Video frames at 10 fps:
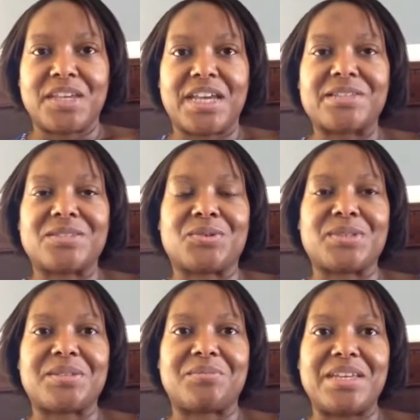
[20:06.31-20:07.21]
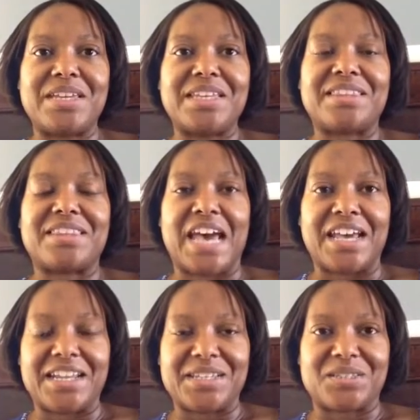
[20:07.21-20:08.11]
And so to me,
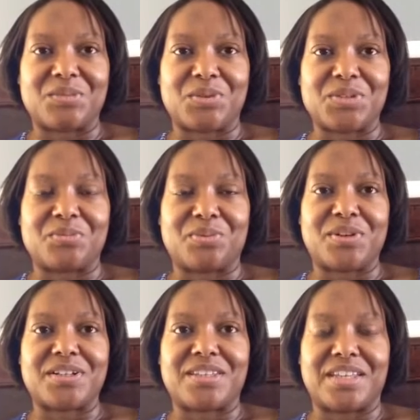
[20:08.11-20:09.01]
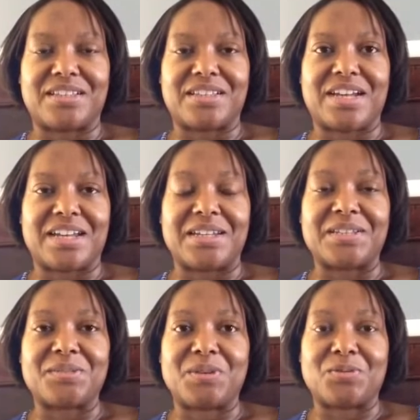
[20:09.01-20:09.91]
that is the most important thing that I
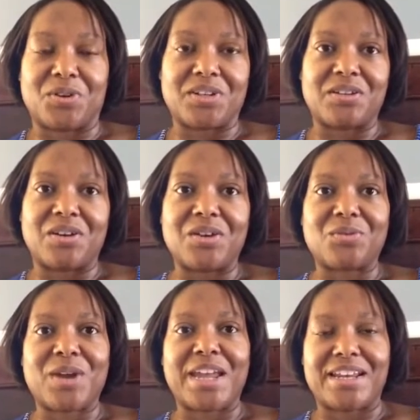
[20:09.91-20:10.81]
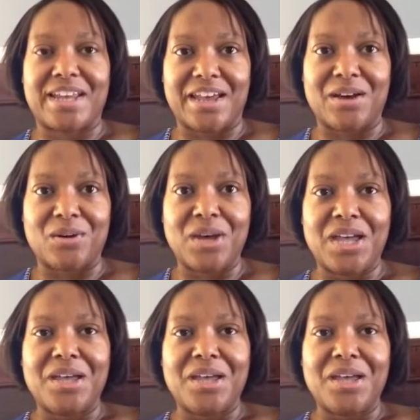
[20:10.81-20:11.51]
need to be working on right now,